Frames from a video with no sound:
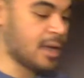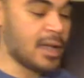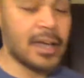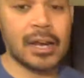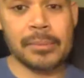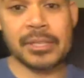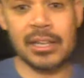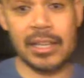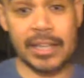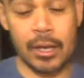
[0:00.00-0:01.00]
and I'm just going to
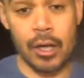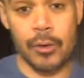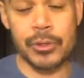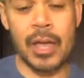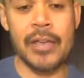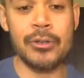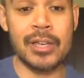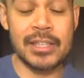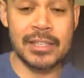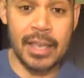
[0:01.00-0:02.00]
let that go. So as you
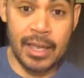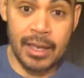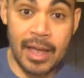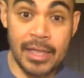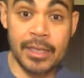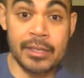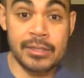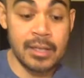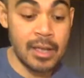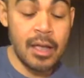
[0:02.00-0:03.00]
can see, I just
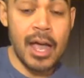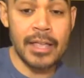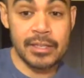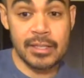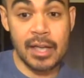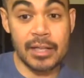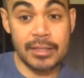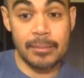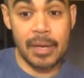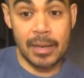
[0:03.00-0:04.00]
cut
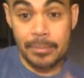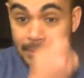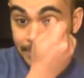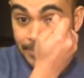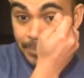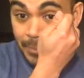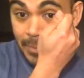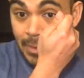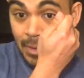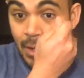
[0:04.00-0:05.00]
them up.
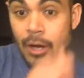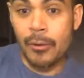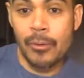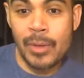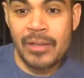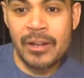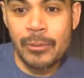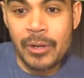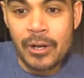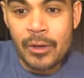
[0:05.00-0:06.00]
Oh, we had another
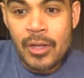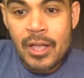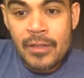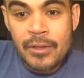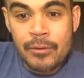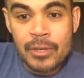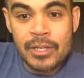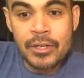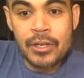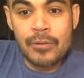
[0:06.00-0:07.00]
one. They're really
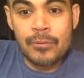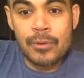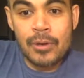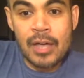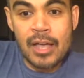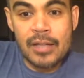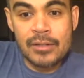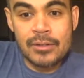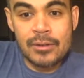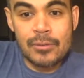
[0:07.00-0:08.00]
good
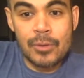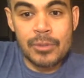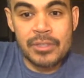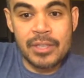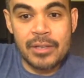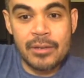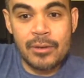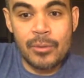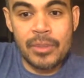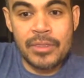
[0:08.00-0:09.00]
roasted
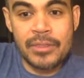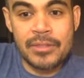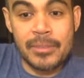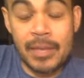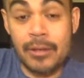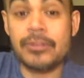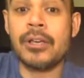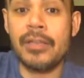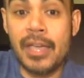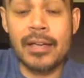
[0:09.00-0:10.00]
with tomatoes. Oh
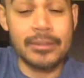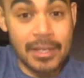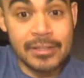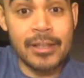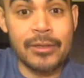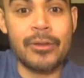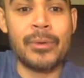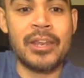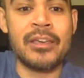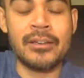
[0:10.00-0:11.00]
yeah, that's another good
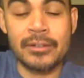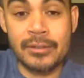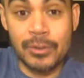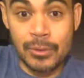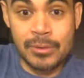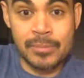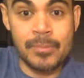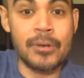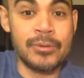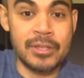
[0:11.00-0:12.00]
way to use
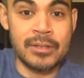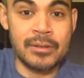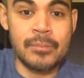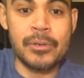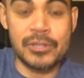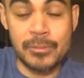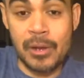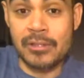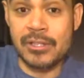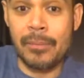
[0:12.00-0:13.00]
both the Brussels
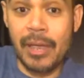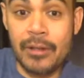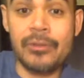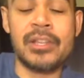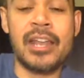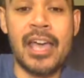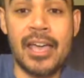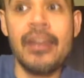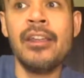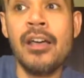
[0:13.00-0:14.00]
sprouts and tomatoes and add